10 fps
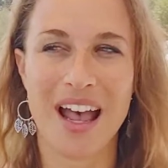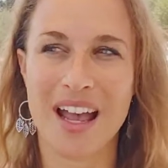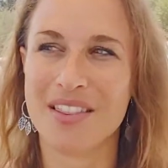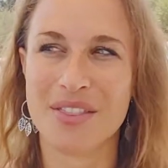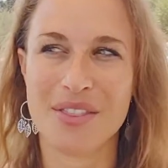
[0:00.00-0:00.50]

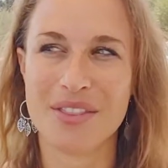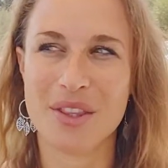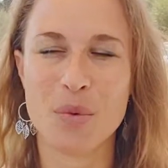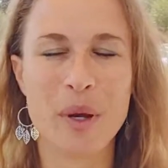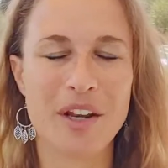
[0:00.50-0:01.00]
and
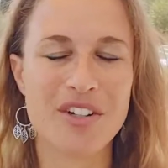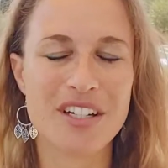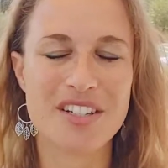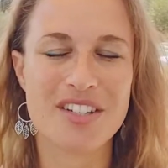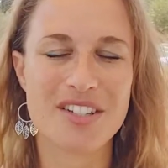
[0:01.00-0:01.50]
the weather
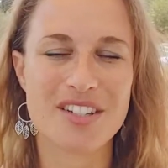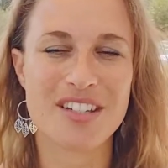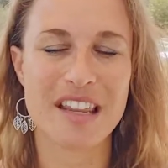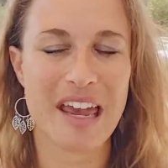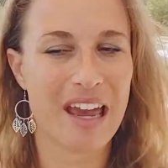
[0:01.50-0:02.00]
is
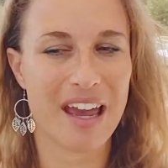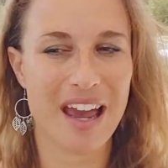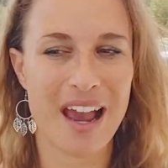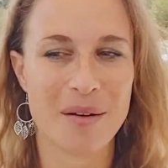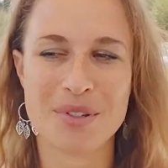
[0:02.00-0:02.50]
just
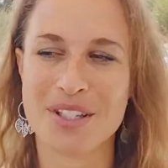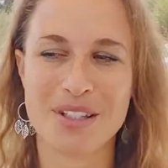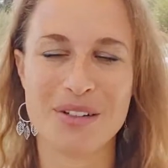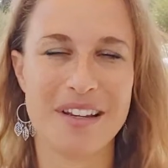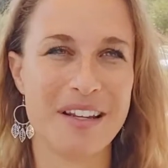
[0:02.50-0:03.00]

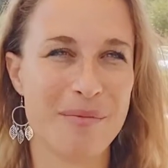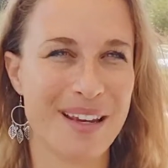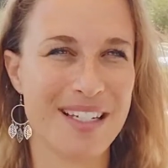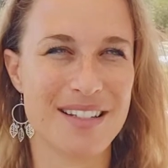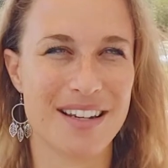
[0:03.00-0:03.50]
absolutely
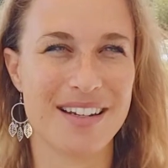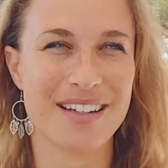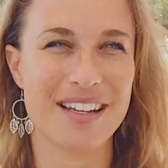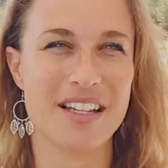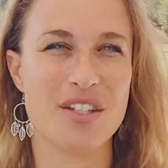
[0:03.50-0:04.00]
amazing.
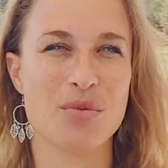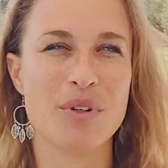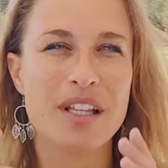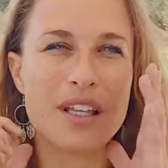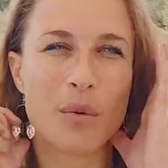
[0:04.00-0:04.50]
It's
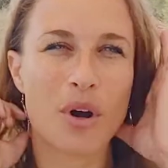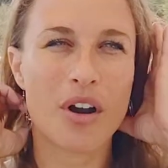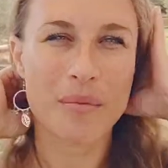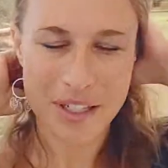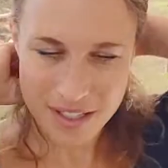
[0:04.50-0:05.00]
really
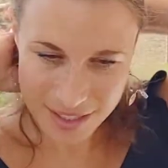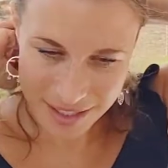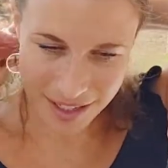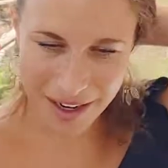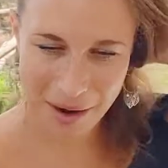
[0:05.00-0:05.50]
warm.
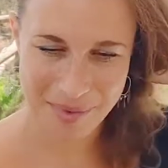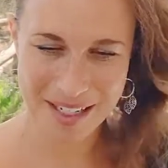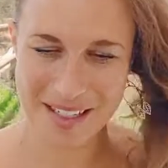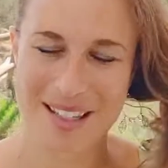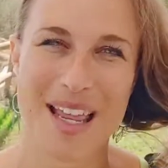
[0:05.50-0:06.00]
It's
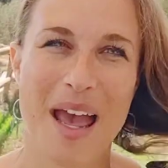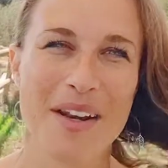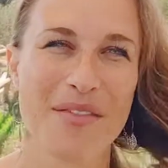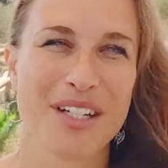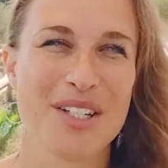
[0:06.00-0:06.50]
the
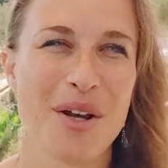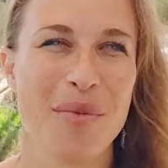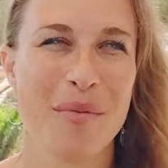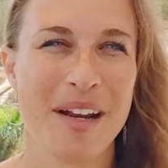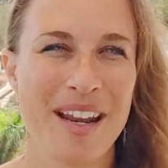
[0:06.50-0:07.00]
end of
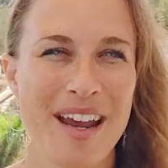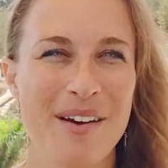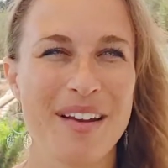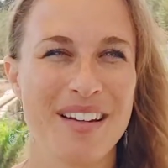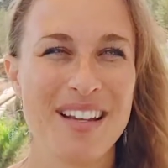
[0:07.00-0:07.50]
October by
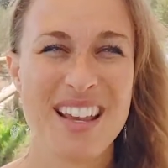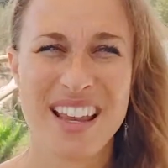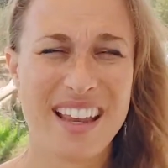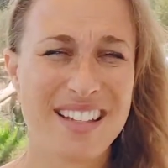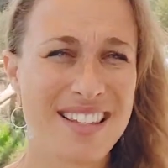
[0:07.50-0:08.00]
now, and
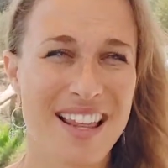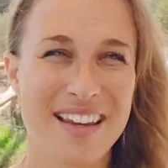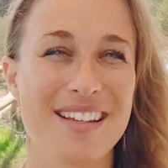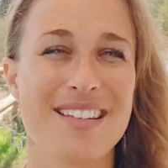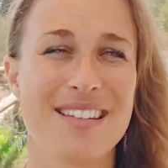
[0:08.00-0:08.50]
it's
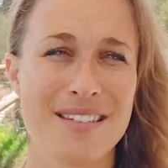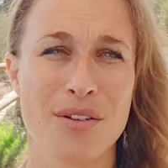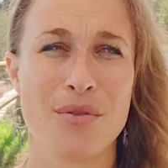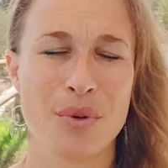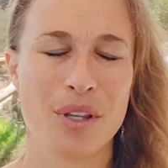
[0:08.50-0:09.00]

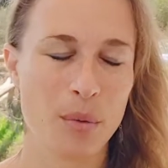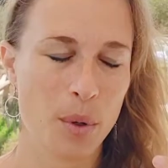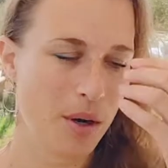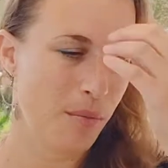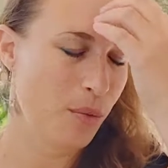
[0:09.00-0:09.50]
still really
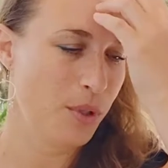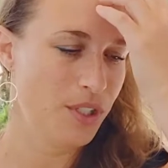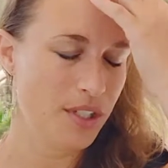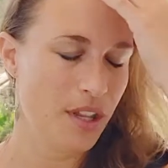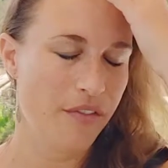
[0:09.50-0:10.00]
warm,
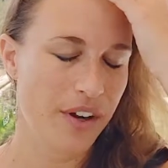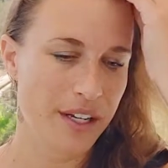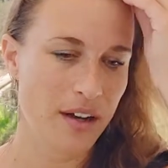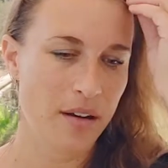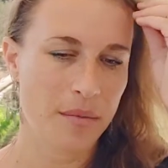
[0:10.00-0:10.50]
which is not
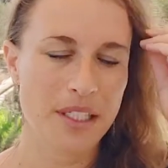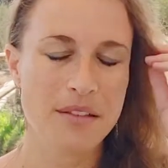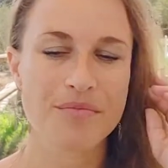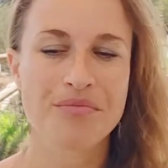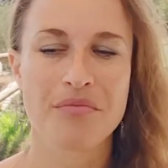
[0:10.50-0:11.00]
very
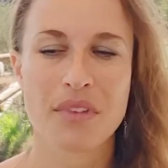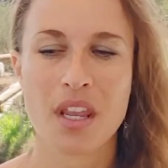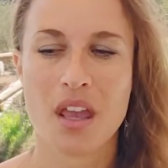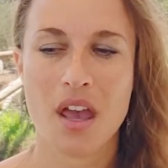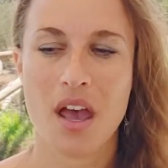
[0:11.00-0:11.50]
common.
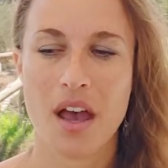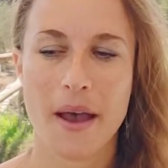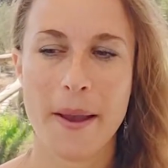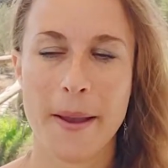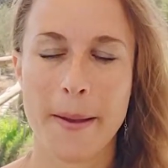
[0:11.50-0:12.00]

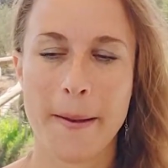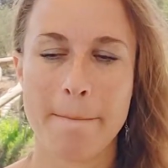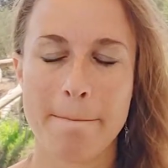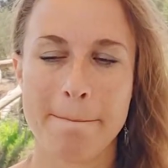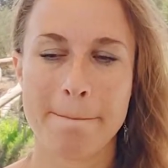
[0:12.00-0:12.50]

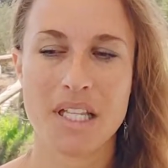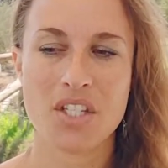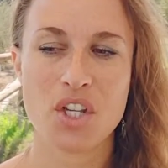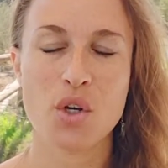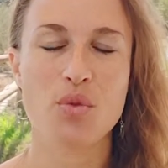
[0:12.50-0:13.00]

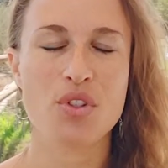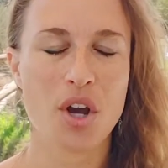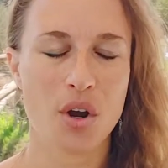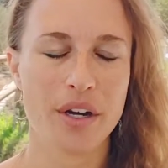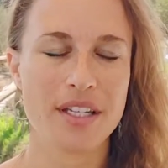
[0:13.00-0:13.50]
So
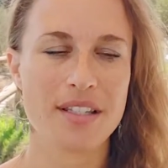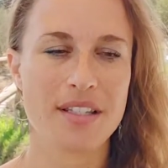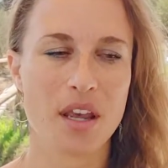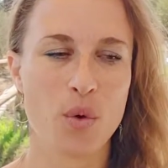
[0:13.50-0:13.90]
Taurus,